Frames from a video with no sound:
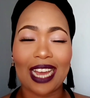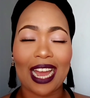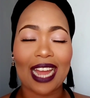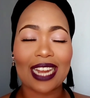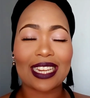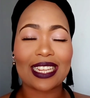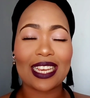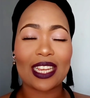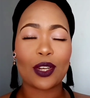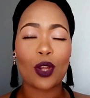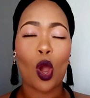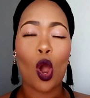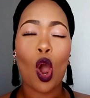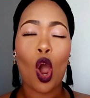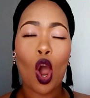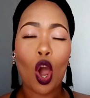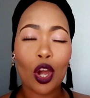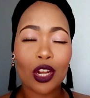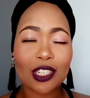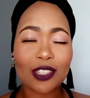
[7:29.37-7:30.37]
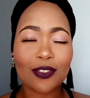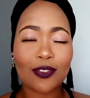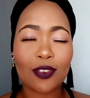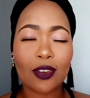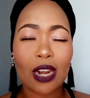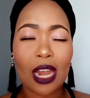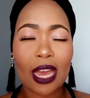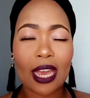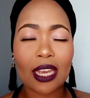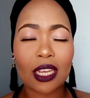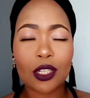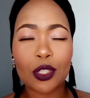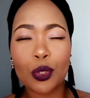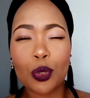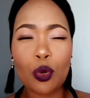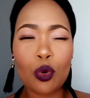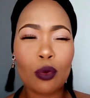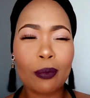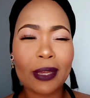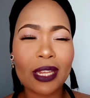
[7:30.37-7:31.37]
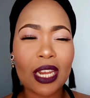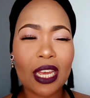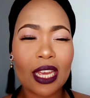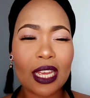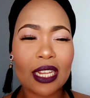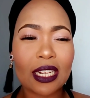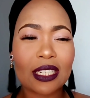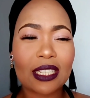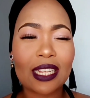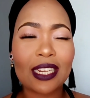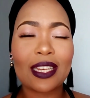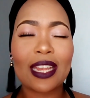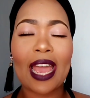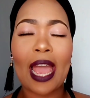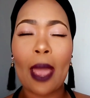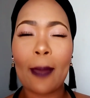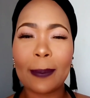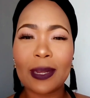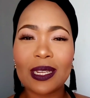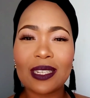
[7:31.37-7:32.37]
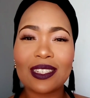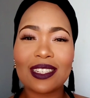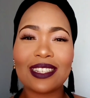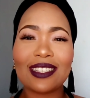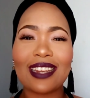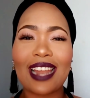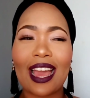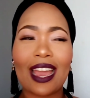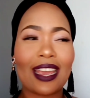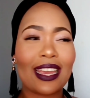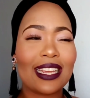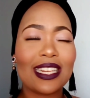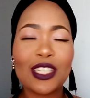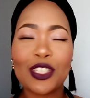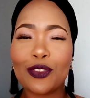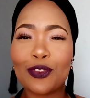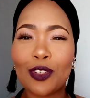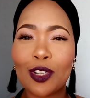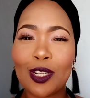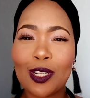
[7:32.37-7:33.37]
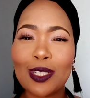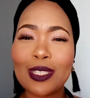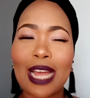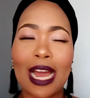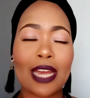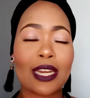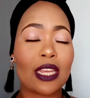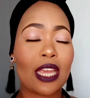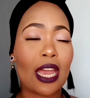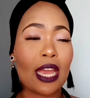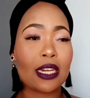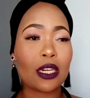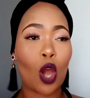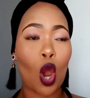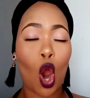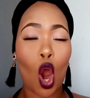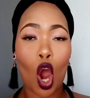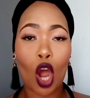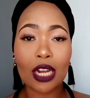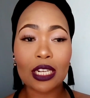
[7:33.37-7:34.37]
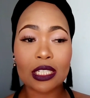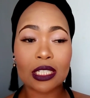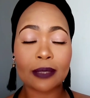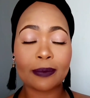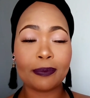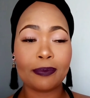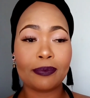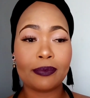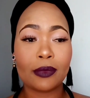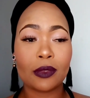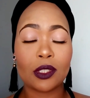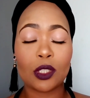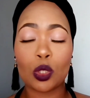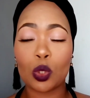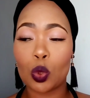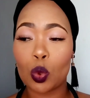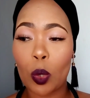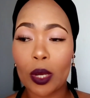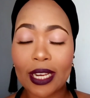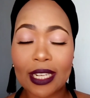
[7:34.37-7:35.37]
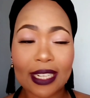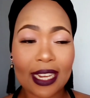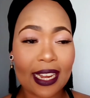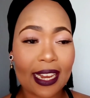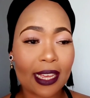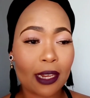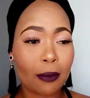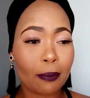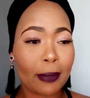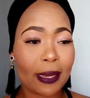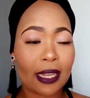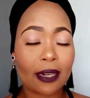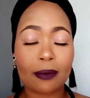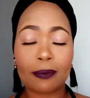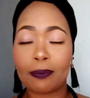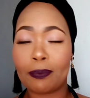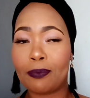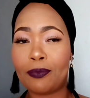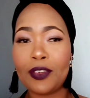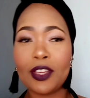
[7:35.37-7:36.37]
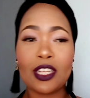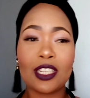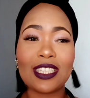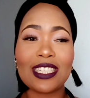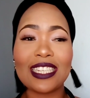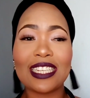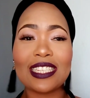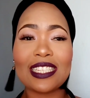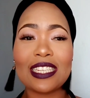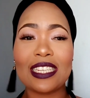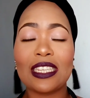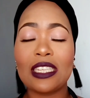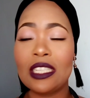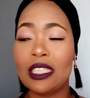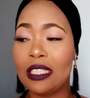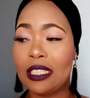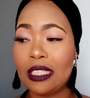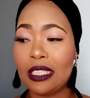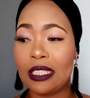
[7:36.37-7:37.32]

I'd get hot for like two minutes. It happened in like intervals. I'd get hot, sweat a little bit, feel dizzy.